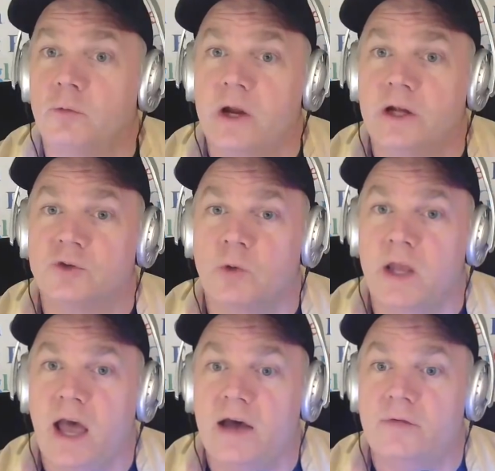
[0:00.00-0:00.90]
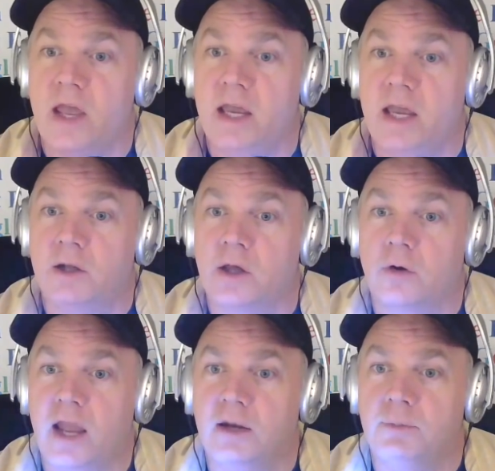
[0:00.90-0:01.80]
of which, we have
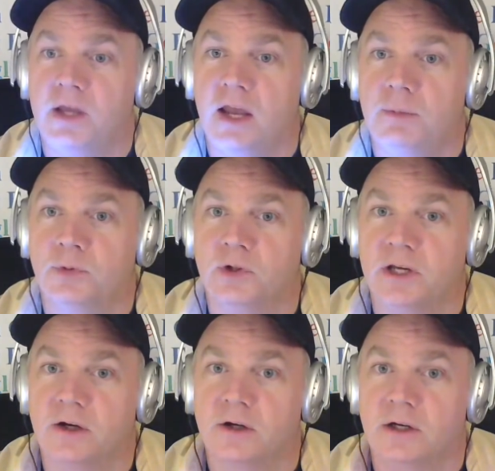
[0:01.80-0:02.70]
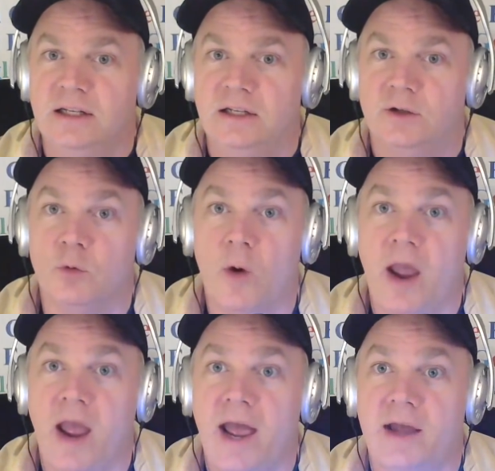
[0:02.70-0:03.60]
another NBA player who
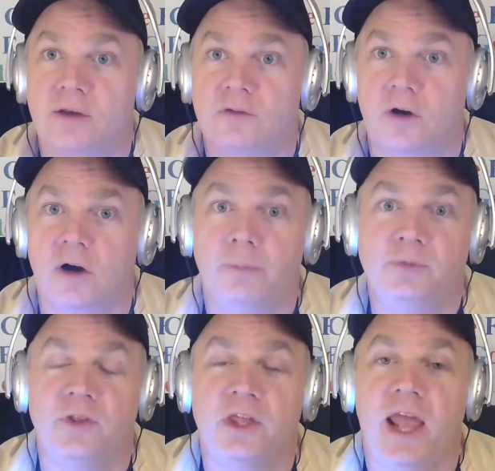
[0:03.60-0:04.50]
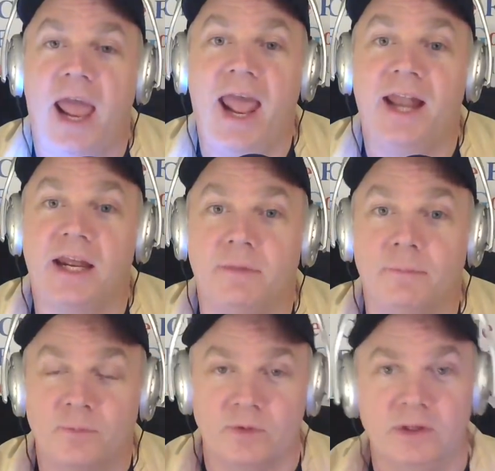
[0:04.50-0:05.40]
has upped the ante
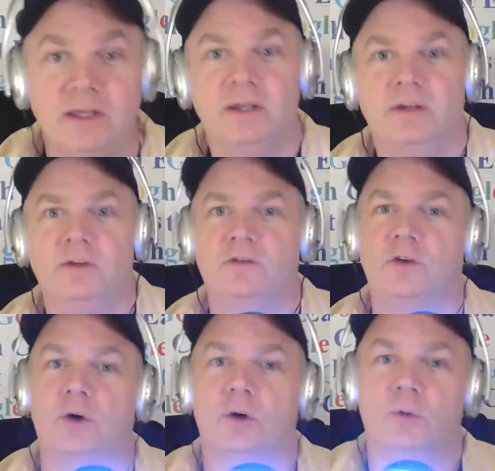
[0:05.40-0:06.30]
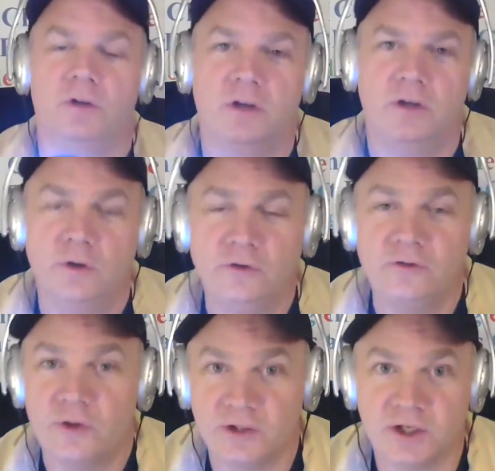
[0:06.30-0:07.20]
so you used
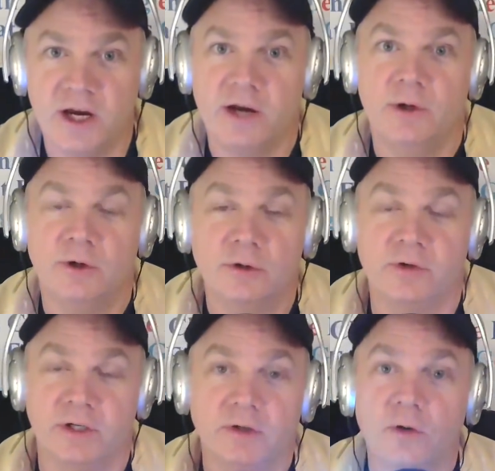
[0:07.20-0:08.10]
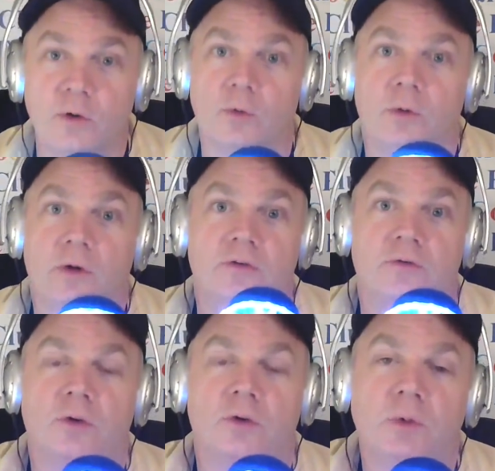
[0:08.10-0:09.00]
to think that Kyrie Irving, who is a
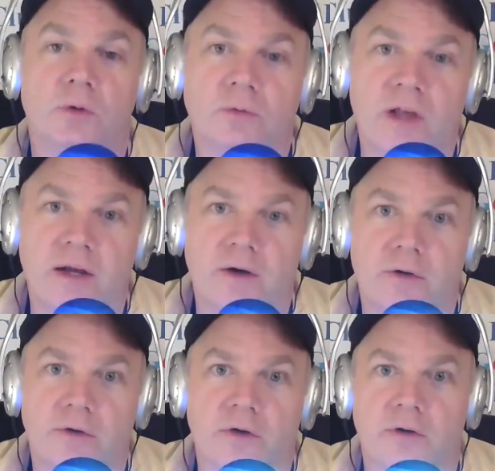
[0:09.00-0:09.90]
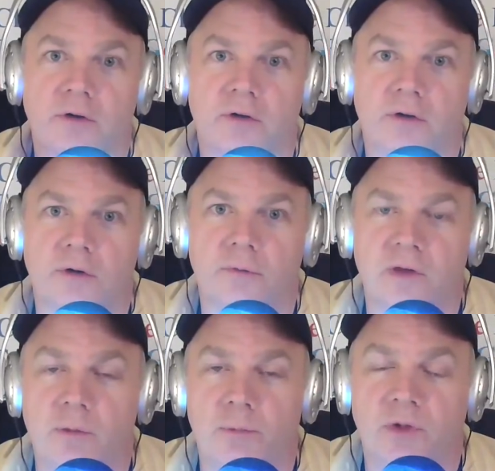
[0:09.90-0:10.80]
full-blown flat earther, you know,
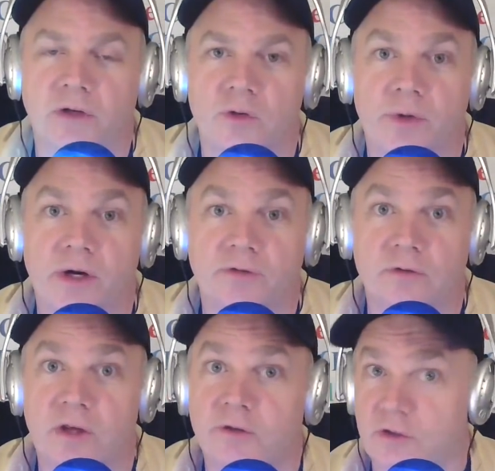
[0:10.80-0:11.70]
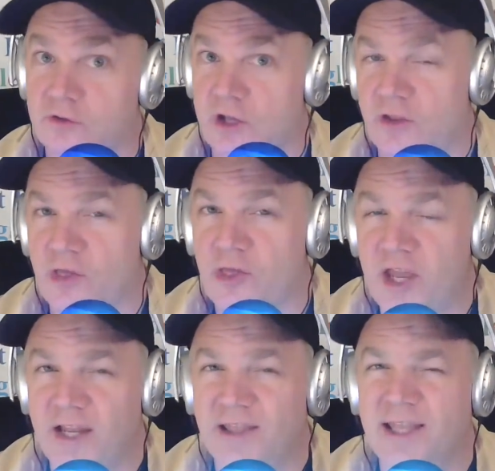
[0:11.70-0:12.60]
now playing for the Boston Celtics, you'd
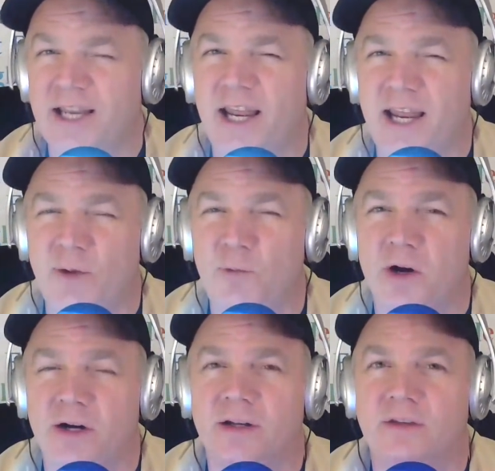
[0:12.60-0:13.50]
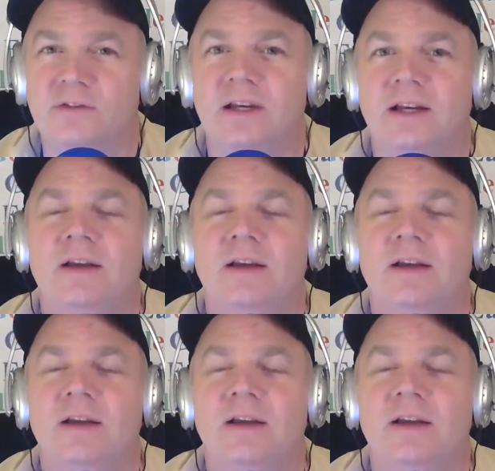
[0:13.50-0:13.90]
think that he was